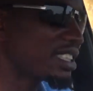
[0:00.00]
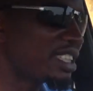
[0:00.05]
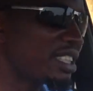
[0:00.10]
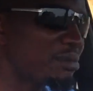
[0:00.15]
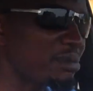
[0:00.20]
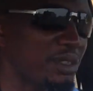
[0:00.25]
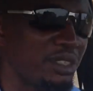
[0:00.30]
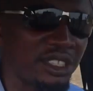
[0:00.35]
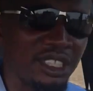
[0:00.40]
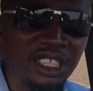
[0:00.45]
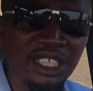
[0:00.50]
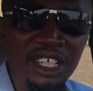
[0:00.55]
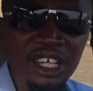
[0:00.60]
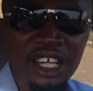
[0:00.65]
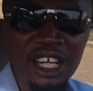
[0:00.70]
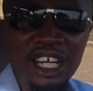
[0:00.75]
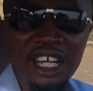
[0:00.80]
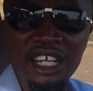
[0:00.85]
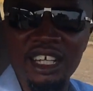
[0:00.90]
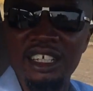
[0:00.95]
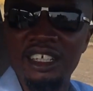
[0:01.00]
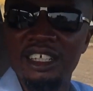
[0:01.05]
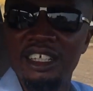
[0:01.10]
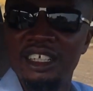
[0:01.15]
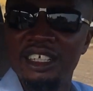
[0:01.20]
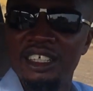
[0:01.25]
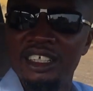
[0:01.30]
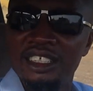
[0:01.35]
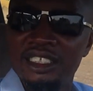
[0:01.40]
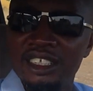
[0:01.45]
keep using your car.
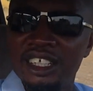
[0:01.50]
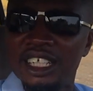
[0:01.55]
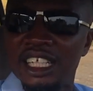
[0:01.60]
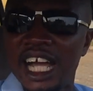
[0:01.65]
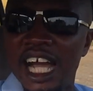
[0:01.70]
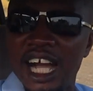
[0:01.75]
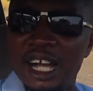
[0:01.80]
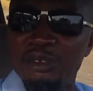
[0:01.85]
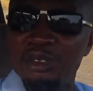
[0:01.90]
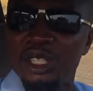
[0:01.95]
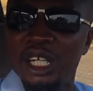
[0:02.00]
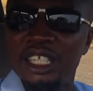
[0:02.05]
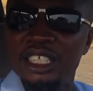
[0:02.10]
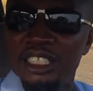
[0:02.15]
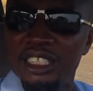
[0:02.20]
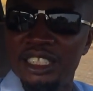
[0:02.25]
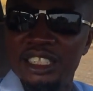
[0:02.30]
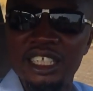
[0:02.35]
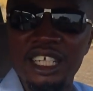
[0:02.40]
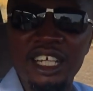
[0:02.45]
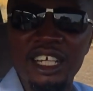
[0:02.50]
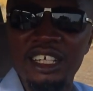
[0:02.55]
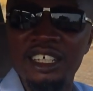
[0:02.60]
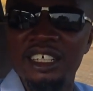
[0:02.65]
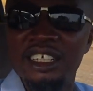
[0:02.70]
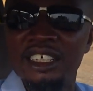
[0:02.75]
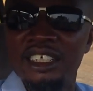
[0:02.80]
So that option is there.